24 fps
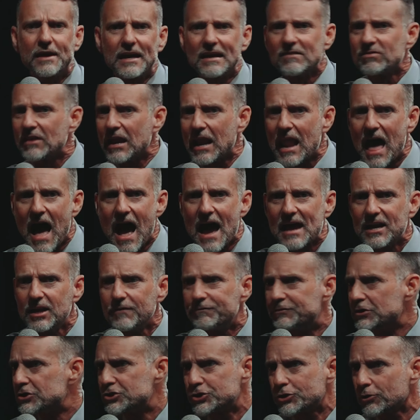in the light
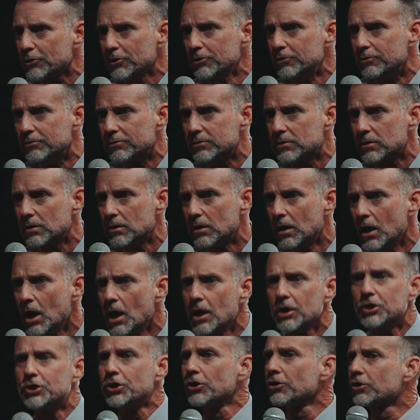of the truth.
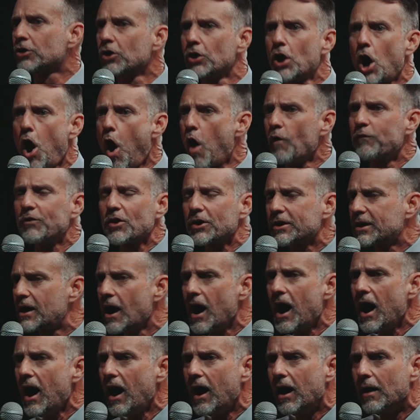You're going to
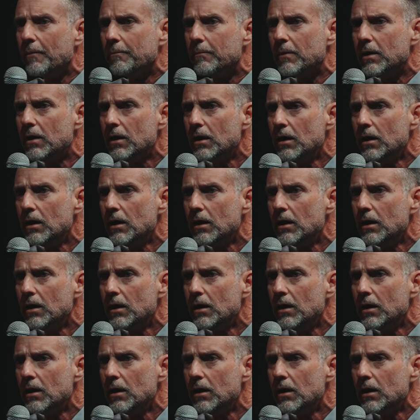overcome.